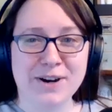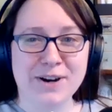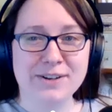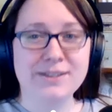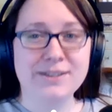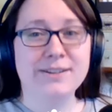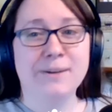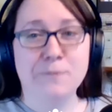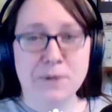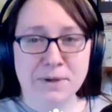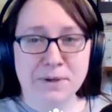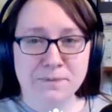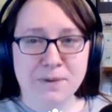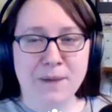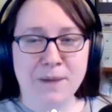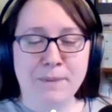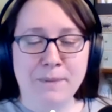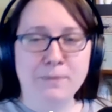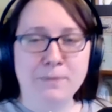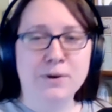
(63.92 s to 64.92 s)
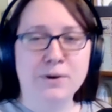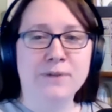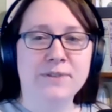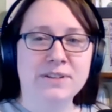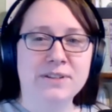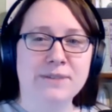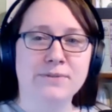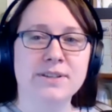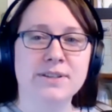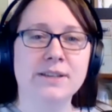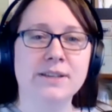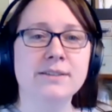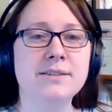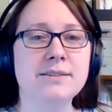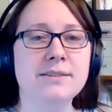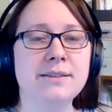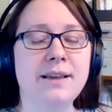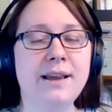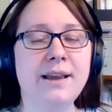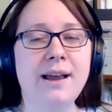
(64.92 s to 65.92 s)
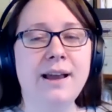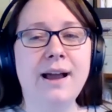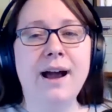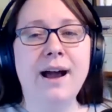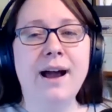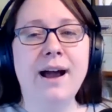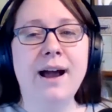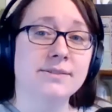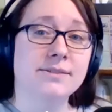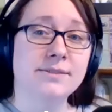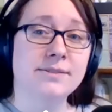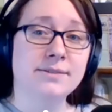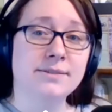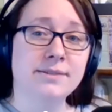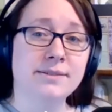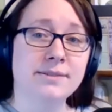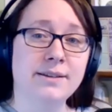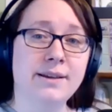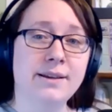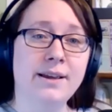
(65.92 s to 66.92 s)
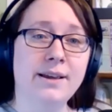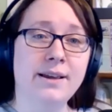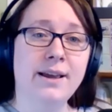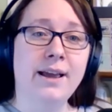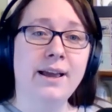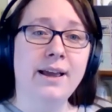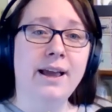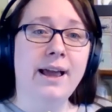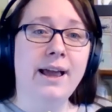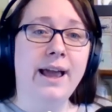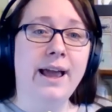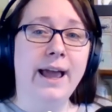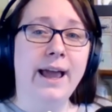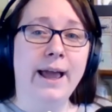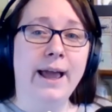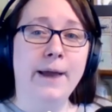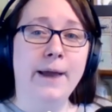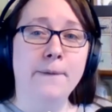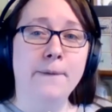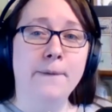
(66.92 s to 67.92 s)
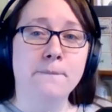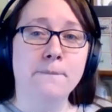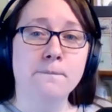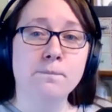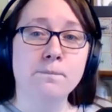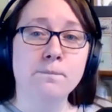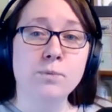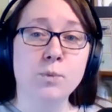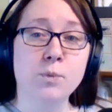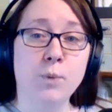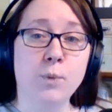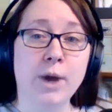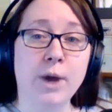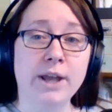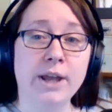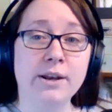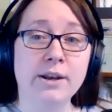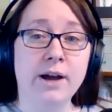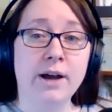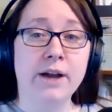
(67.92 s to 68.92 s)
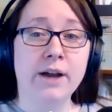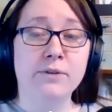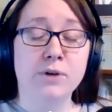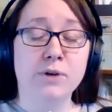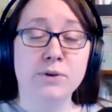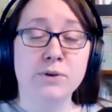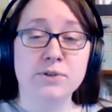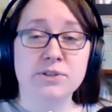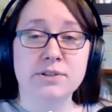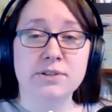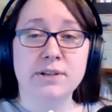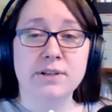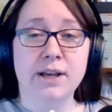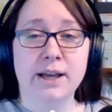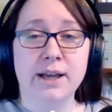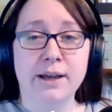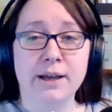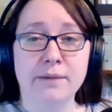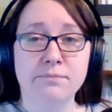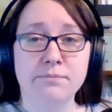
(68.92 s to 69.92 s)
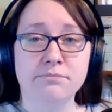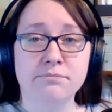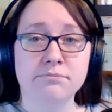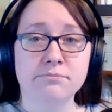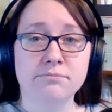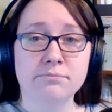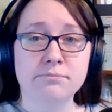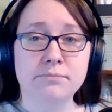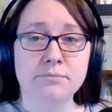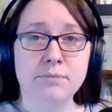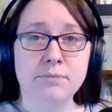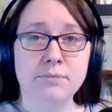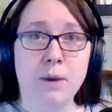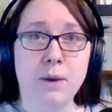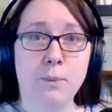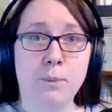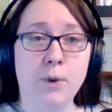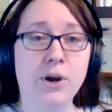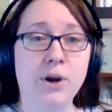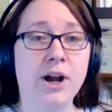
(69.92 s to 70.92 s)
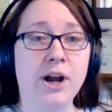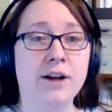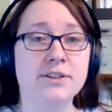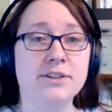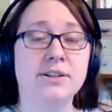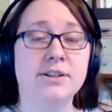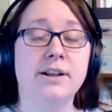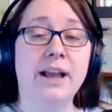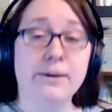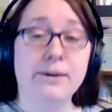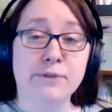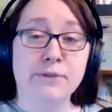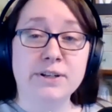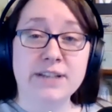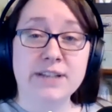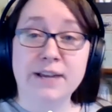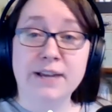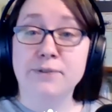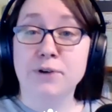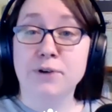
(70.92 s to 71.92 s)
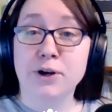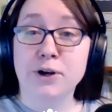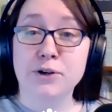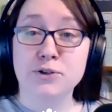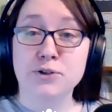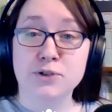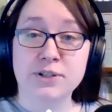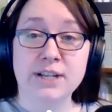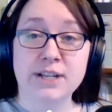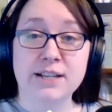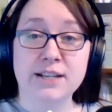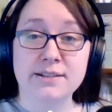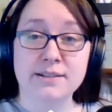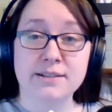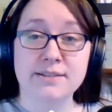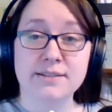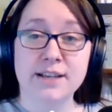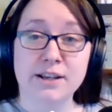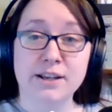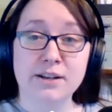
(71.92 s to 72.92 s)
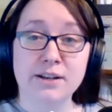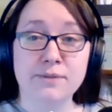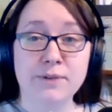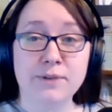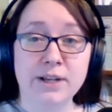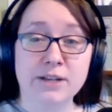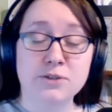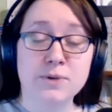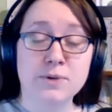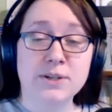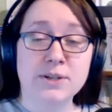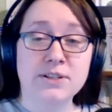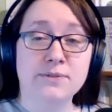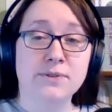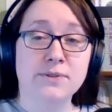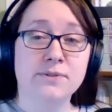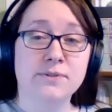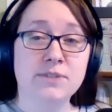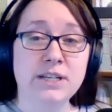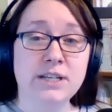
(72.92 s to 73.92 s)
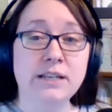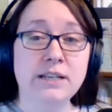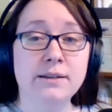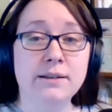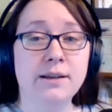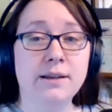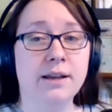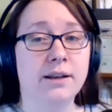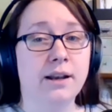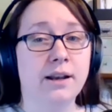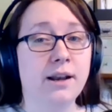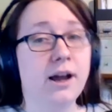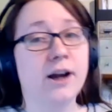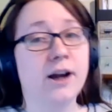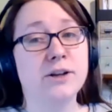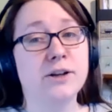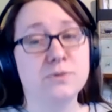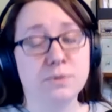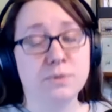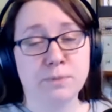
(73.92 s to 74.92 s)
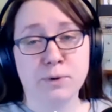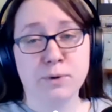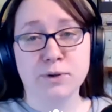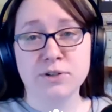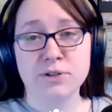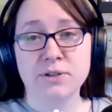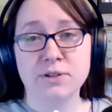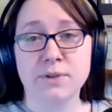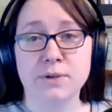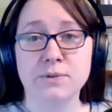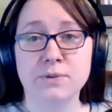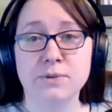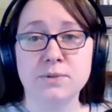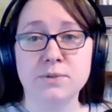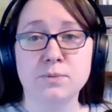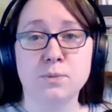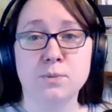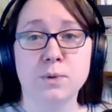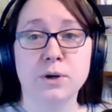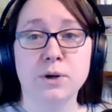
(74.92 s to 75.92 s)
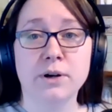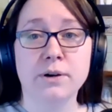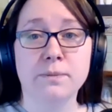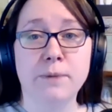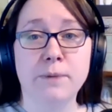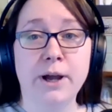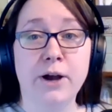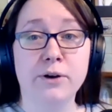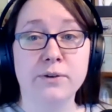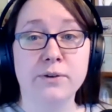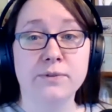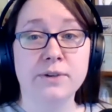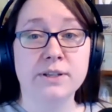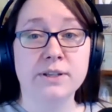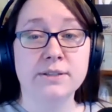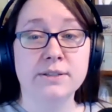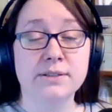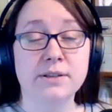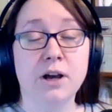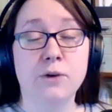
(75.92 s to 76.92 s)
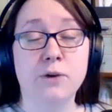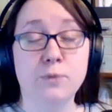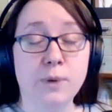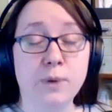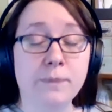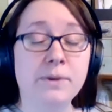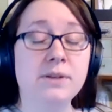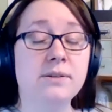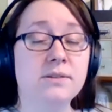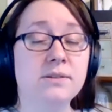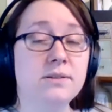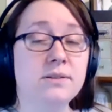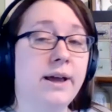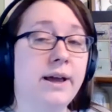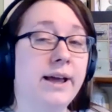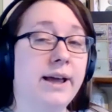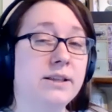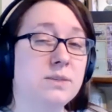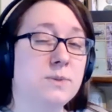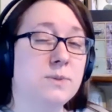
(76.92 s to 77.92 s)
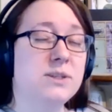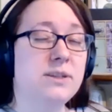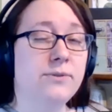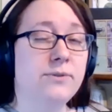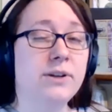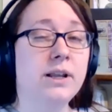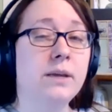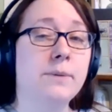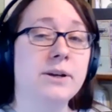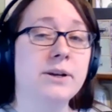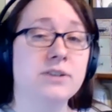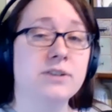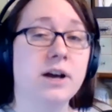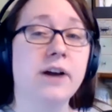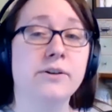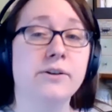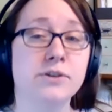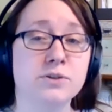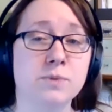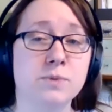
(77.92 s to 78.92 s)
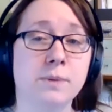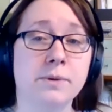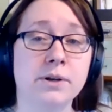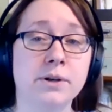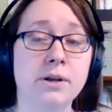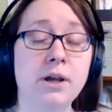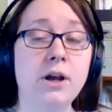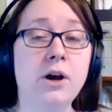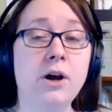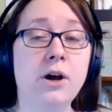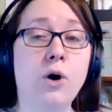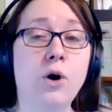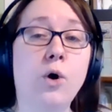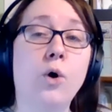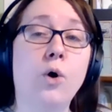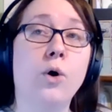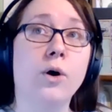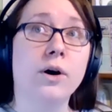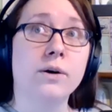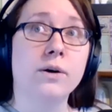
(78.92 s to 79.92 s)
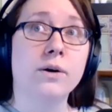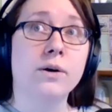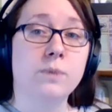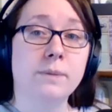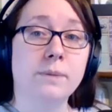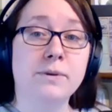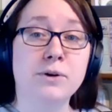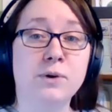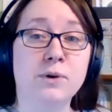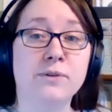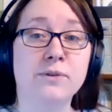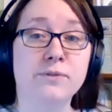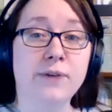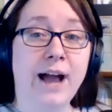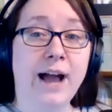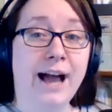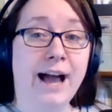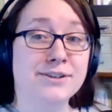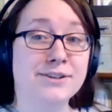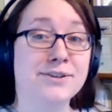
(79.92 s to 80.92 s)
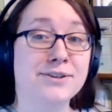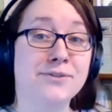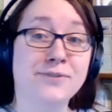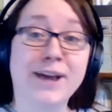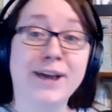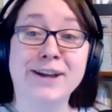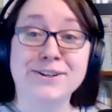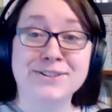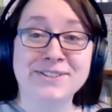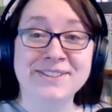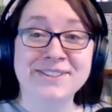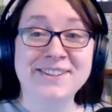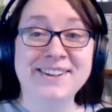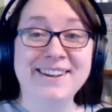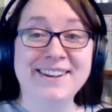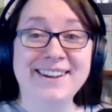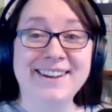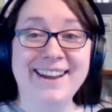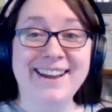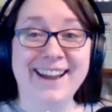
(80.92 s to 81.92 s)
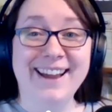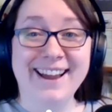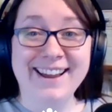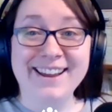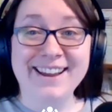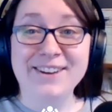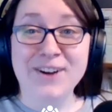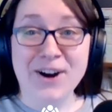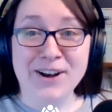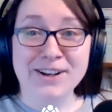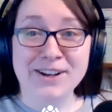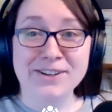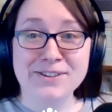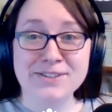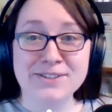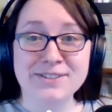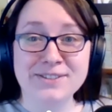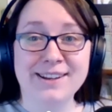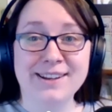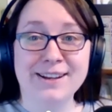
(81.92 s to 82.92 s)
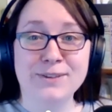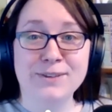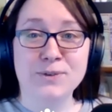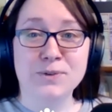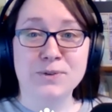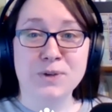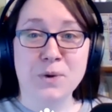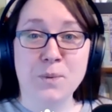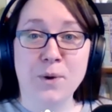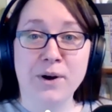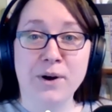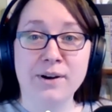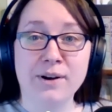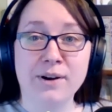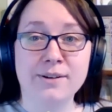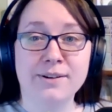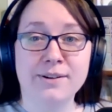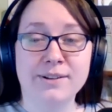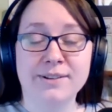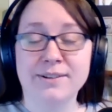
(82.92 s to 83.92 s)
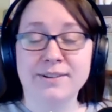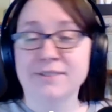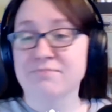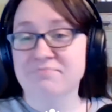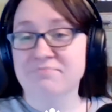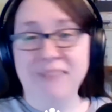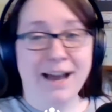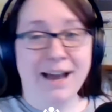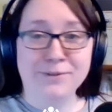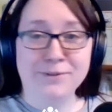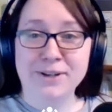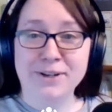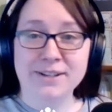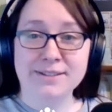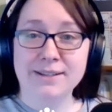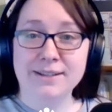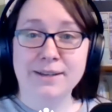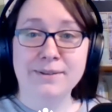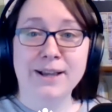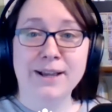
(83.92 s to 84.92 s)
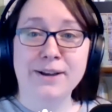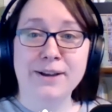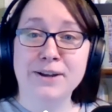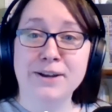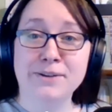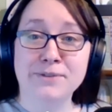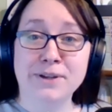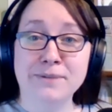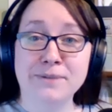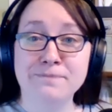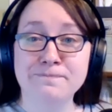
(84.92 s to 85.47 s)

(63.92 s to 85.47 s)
I've been a member of it ever since. That was during my first 100 wiki days, when I wrote one article every day for 100 days consecutively in 2015, and a large proportion of those were biographies of women, and specifically about Irish women or women who have had an effect in Ireland through their work or their advocacy, that kind of thing.